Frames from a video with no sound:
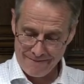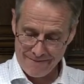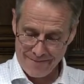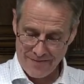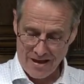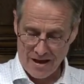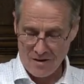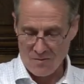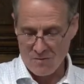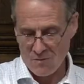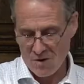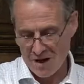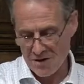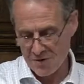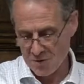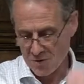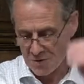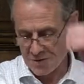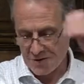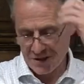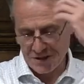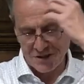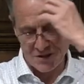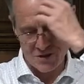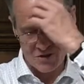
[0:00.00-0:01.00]
Now, one
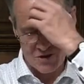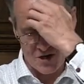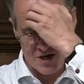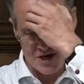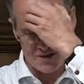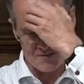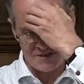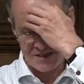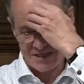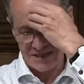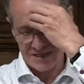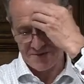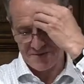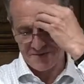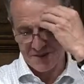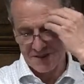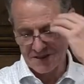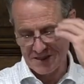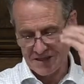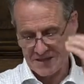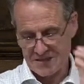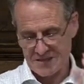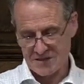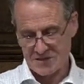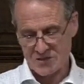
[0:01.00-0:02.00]
author describes these
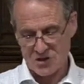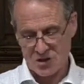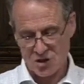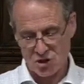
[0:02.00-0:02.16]
verses as